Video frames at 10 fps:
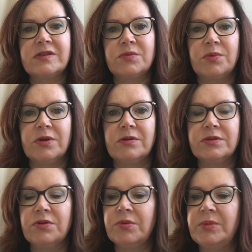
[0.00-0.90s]
this
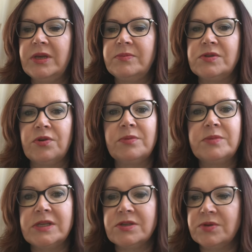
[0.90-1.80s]
world or be
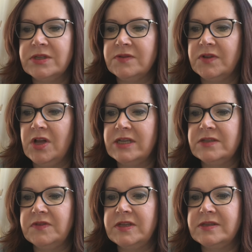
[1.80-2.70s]
absorbed into its
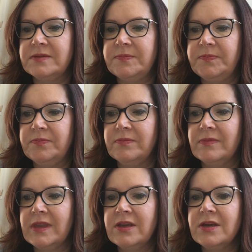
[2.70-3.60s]
philosophies.
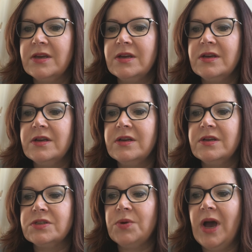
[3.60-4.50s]

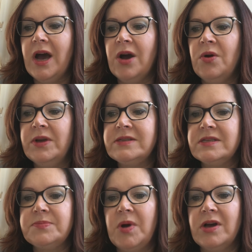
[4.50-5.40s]
So, how is
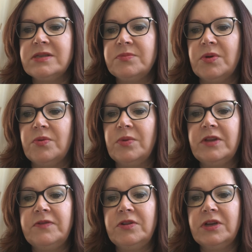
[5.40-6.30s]
this possible? Well,
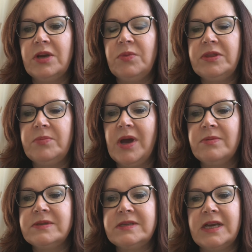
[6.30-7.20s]
if you look at what the
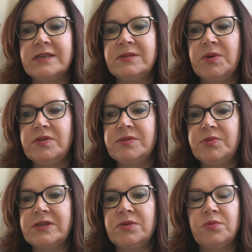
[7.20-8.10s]
Bible says about this
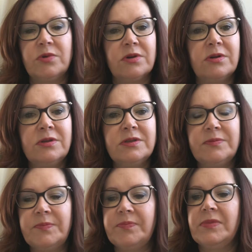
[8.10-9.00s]
present world,
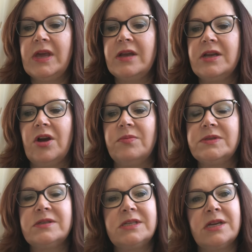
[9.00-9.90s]
that helps
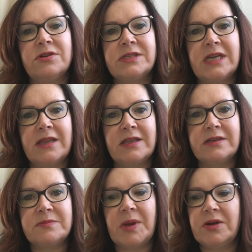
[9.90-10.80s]
us to understand
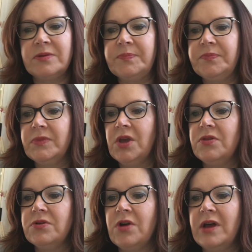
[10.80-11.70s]
things better.
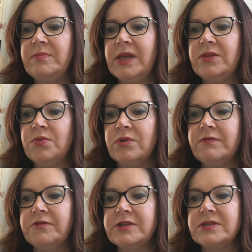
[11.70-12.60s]
Although God made the world
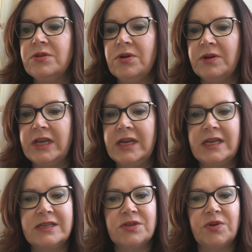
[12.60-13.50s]
for his glory
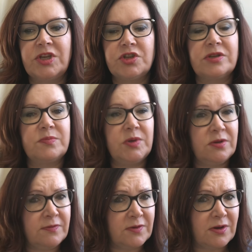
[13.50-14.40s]
and his creation is
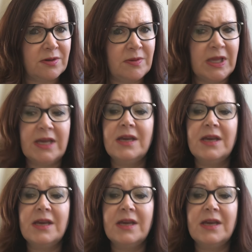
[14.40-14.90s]
beautiful,